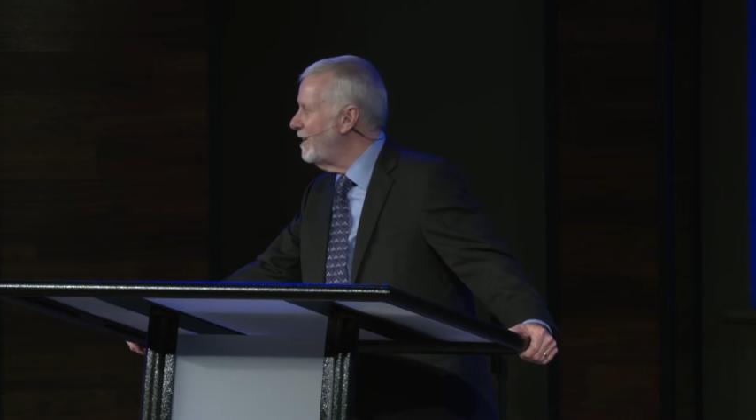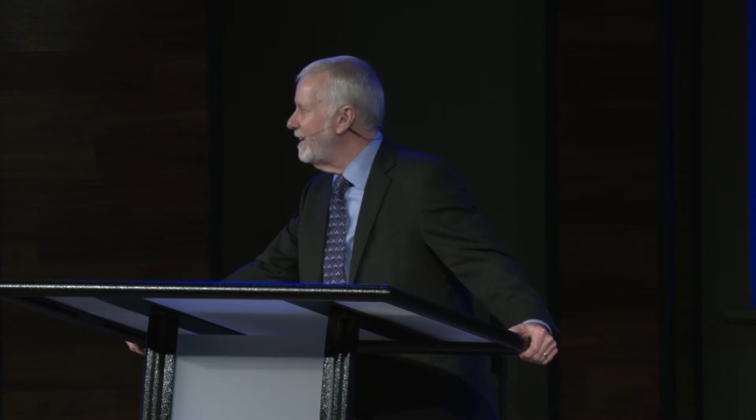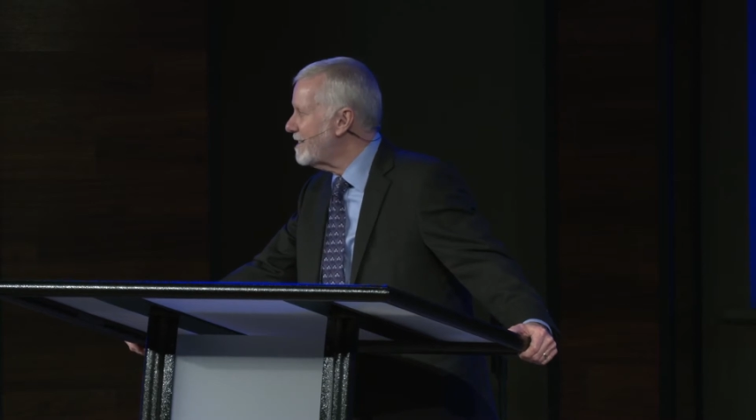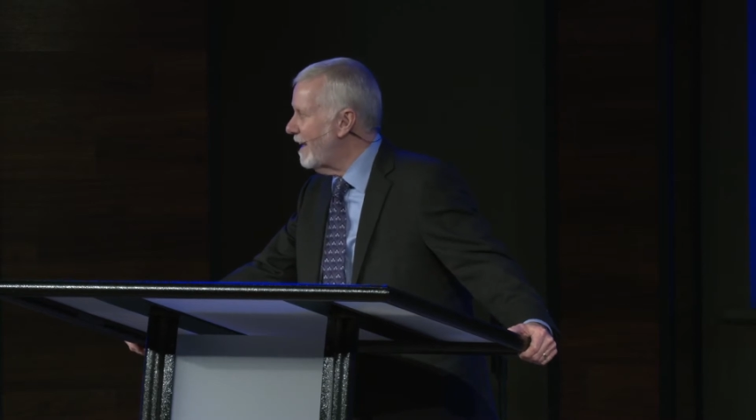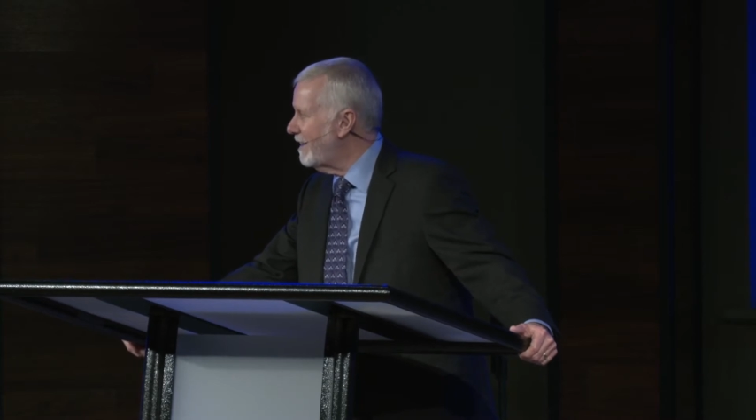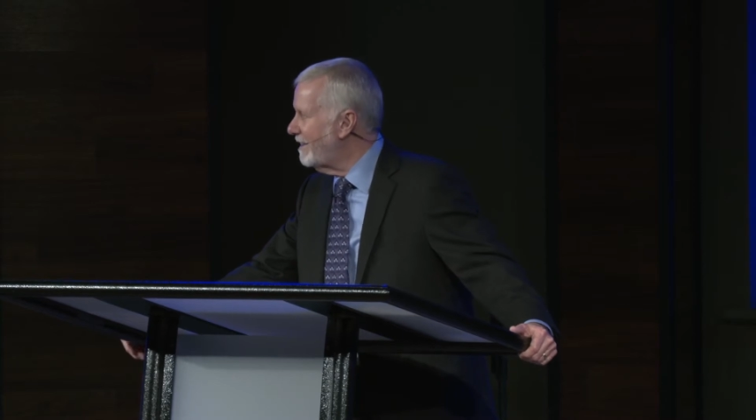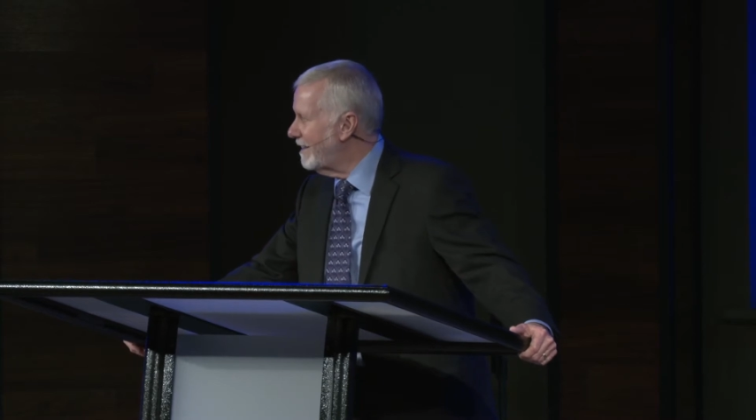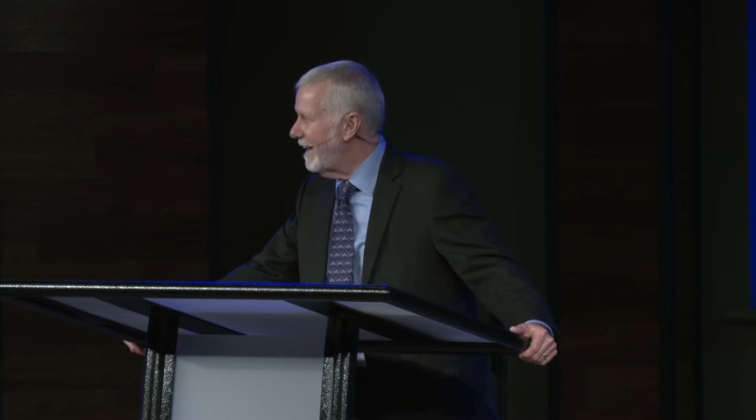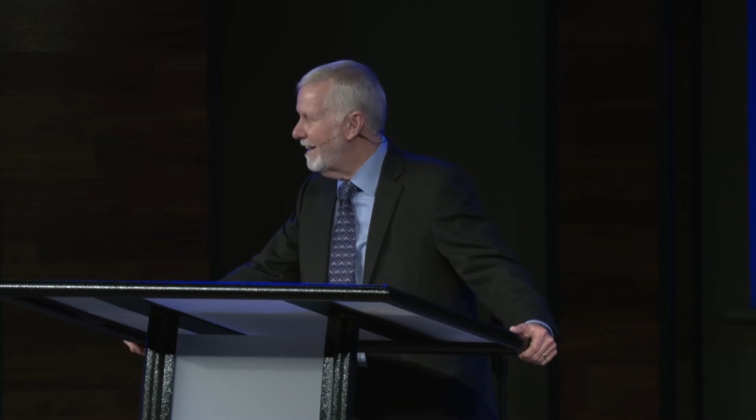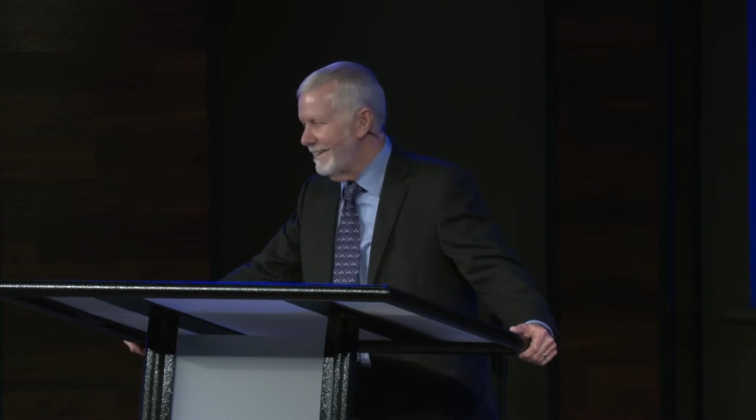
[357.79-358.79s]
it's like,
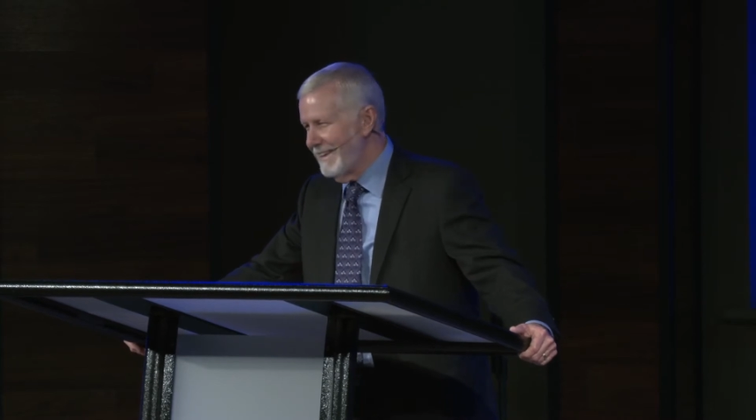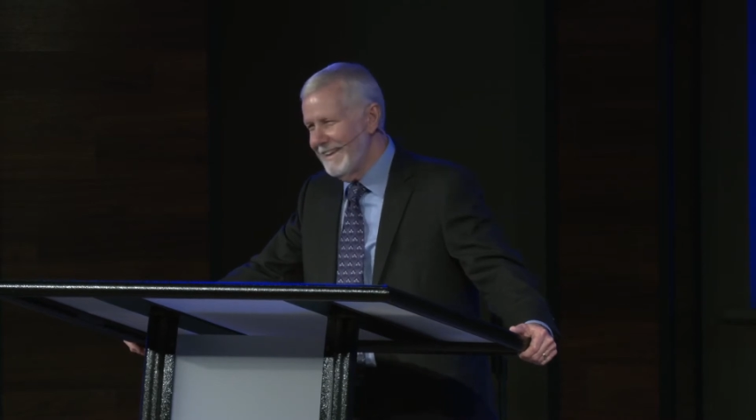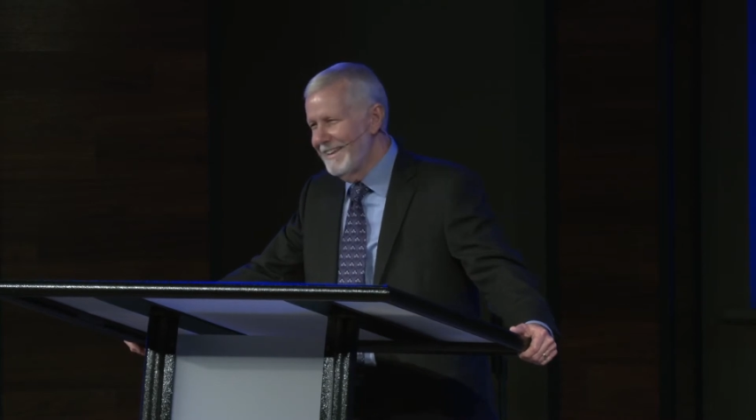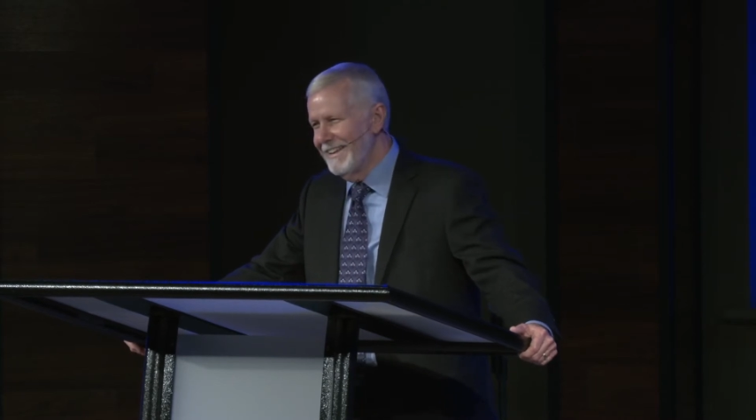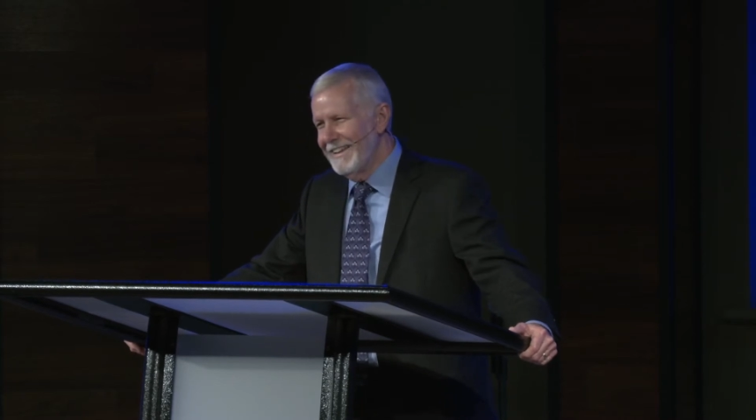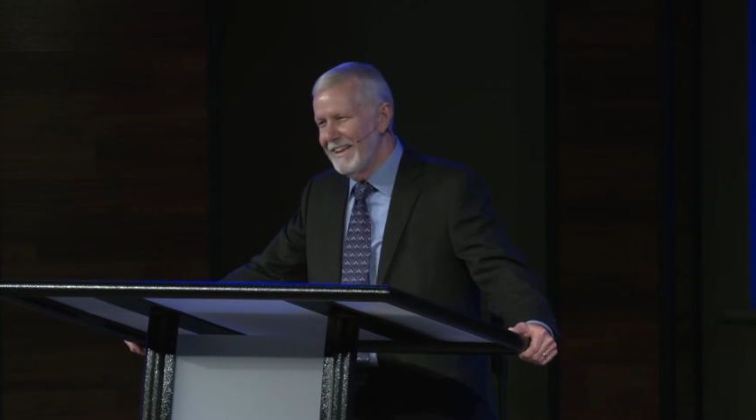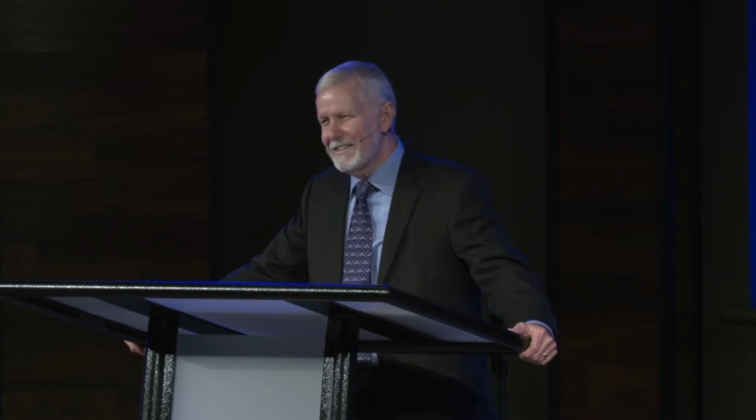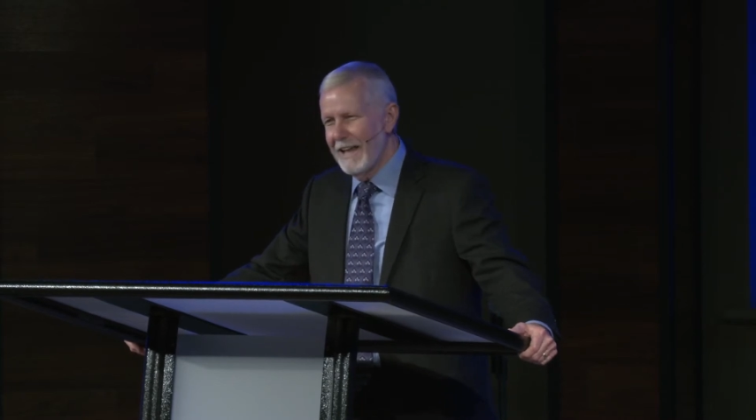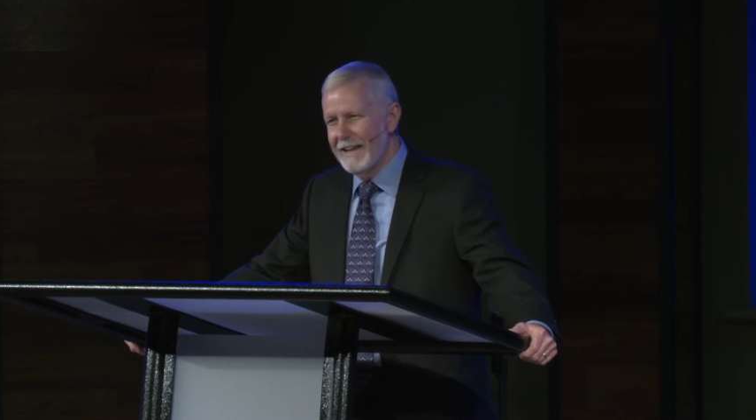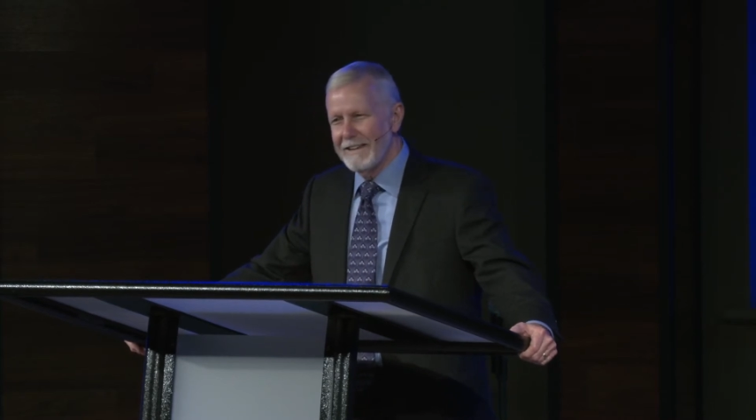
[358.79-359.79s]
uh,
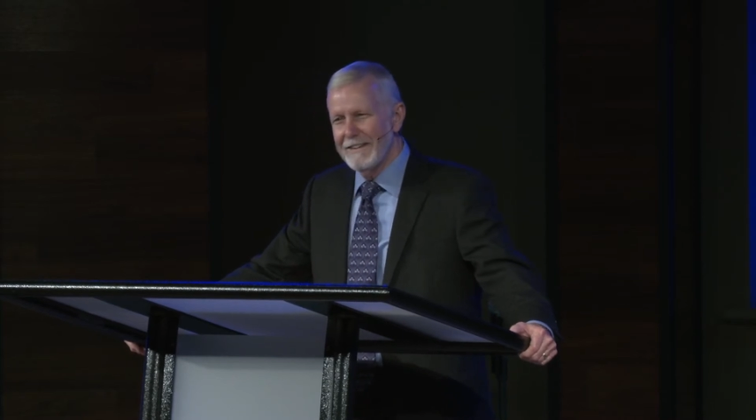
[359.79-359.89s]
it's like,